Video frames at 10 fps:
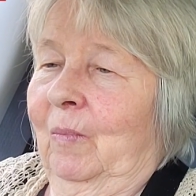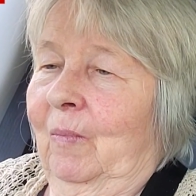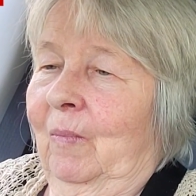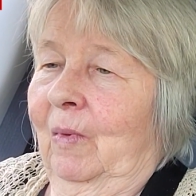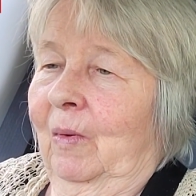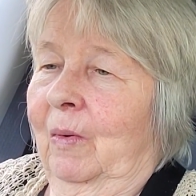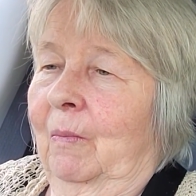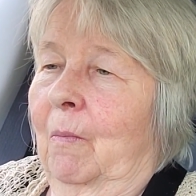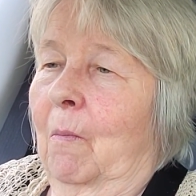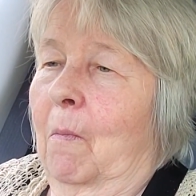of
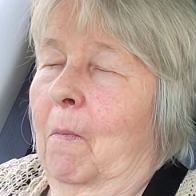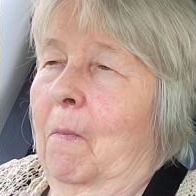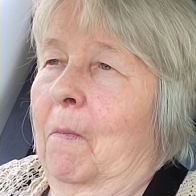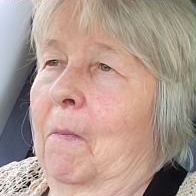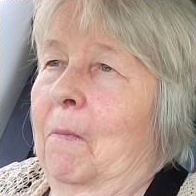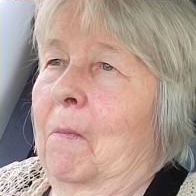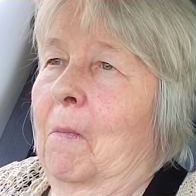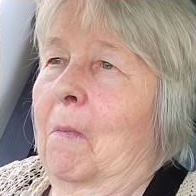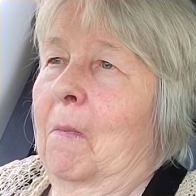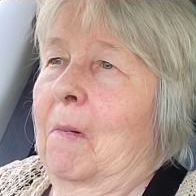Maui.
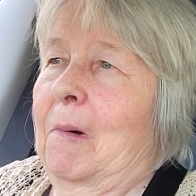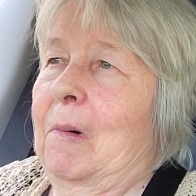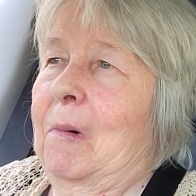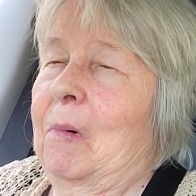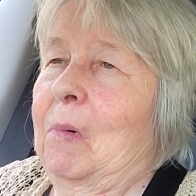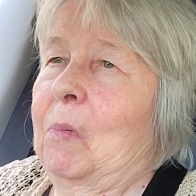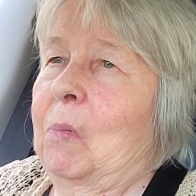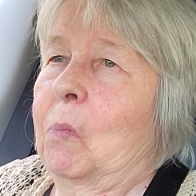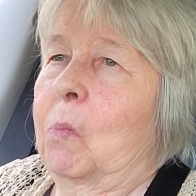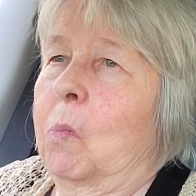Now,
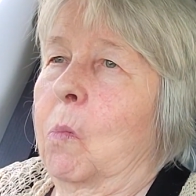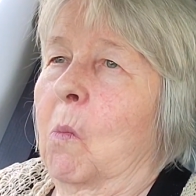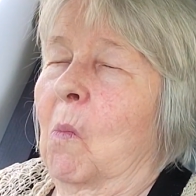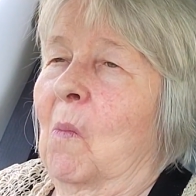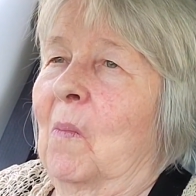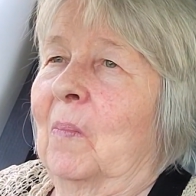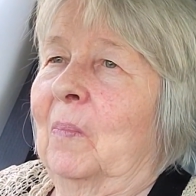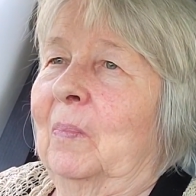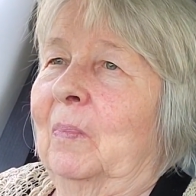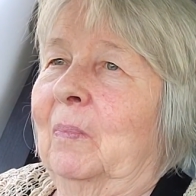I thought you
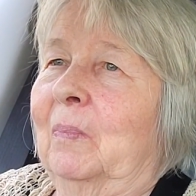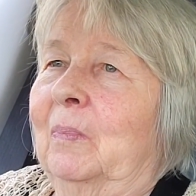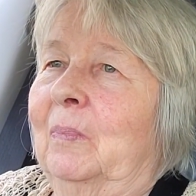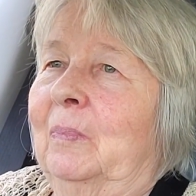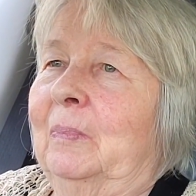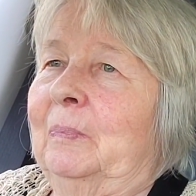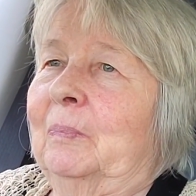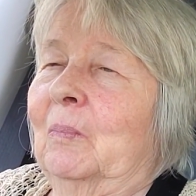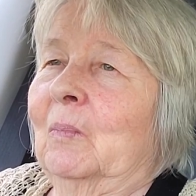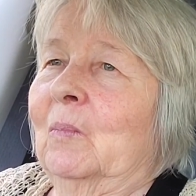were from Ann Arbor,
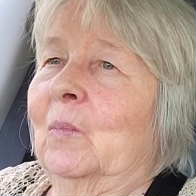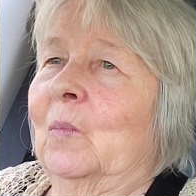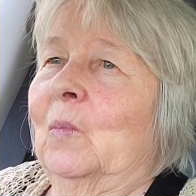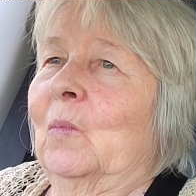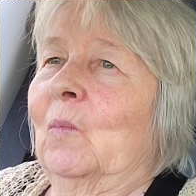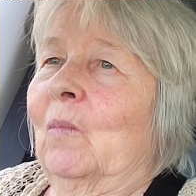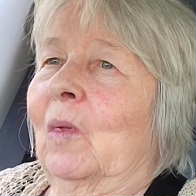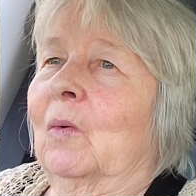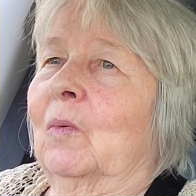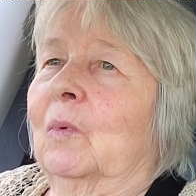Michigan.
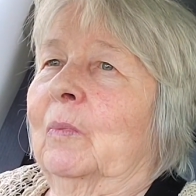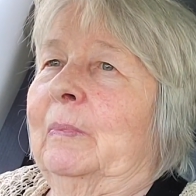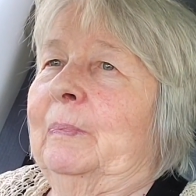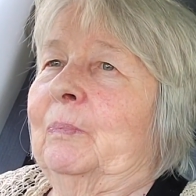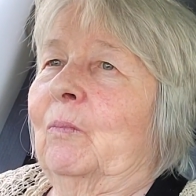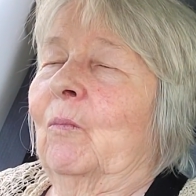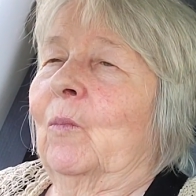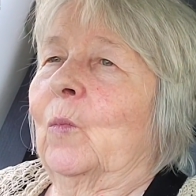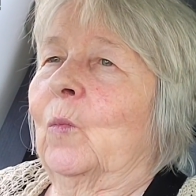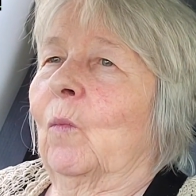So what were you
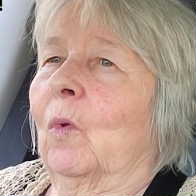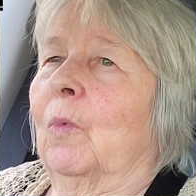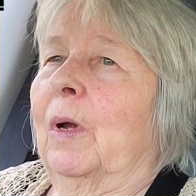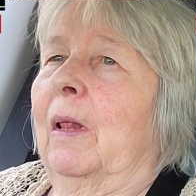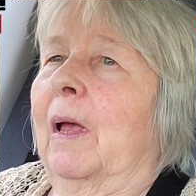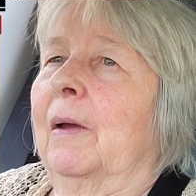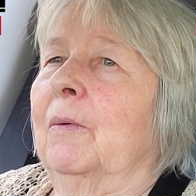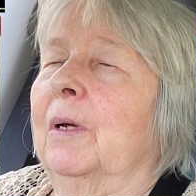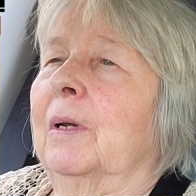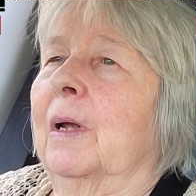doing in
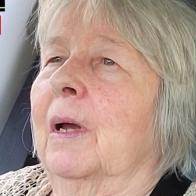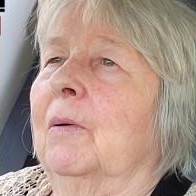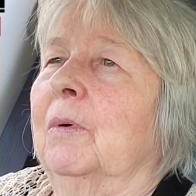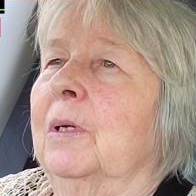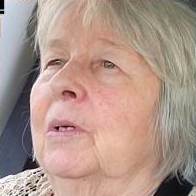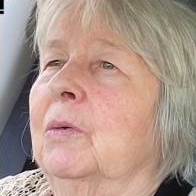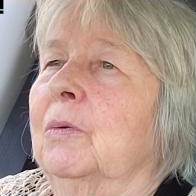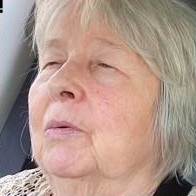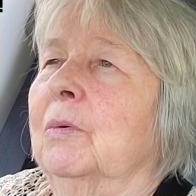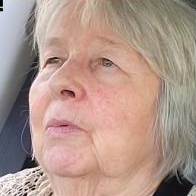Hawaii? I went
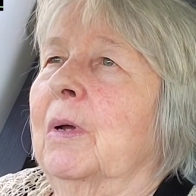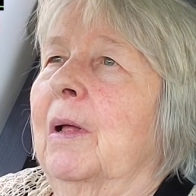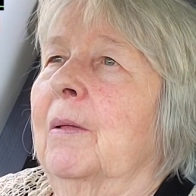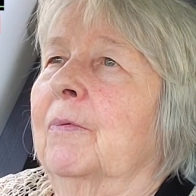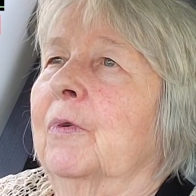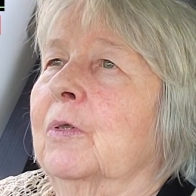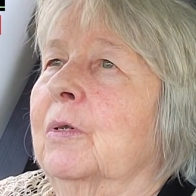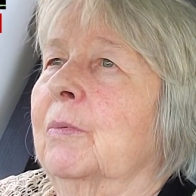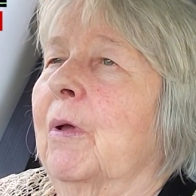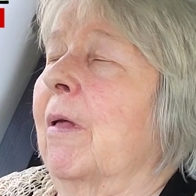to,
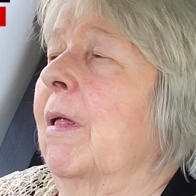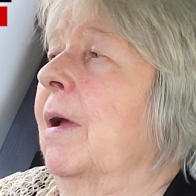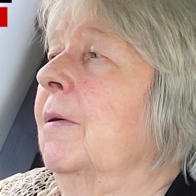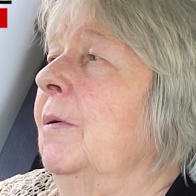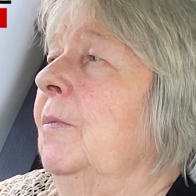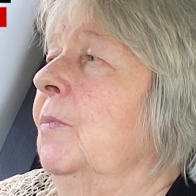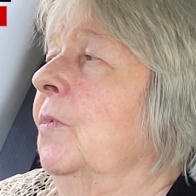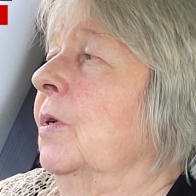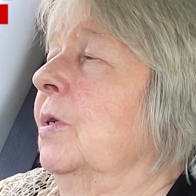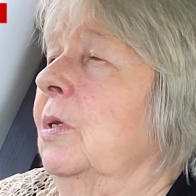first of all, I
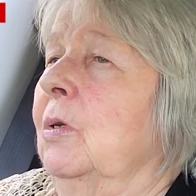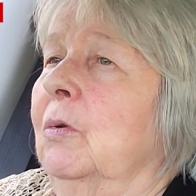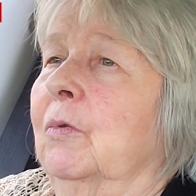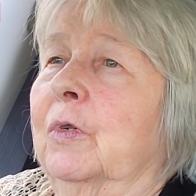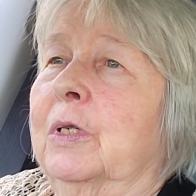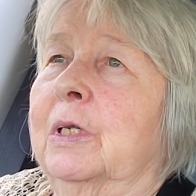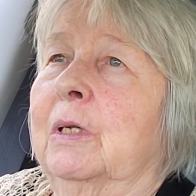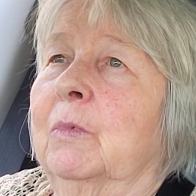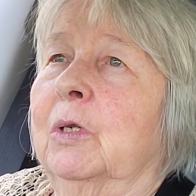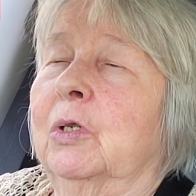went to the
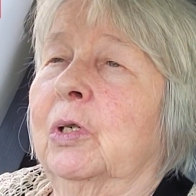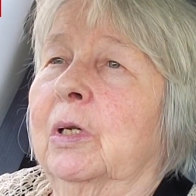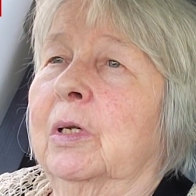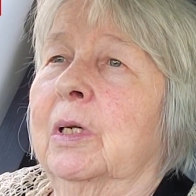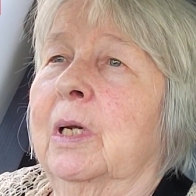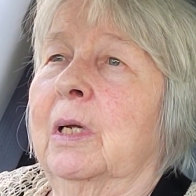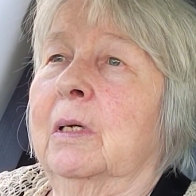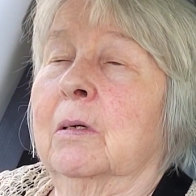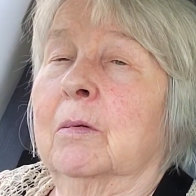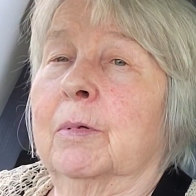University of Michigan in
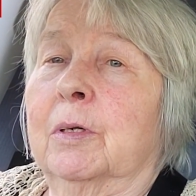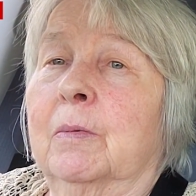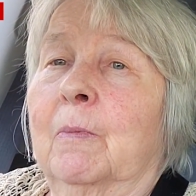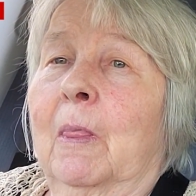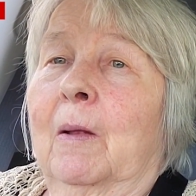Ann Arbor.